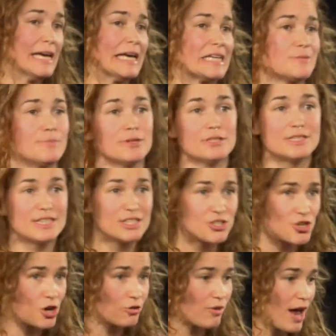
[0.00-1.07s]
is build 6
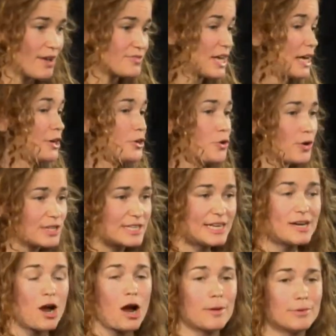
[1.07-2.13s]
junk rafts out of New York
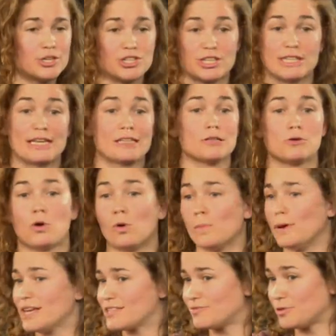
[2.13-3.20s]
City garbage and take this whole
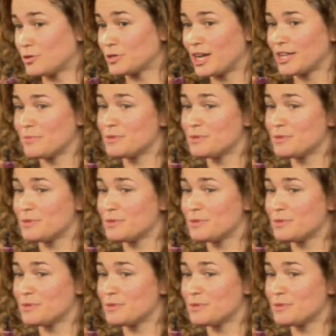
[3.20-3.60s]
mess floating down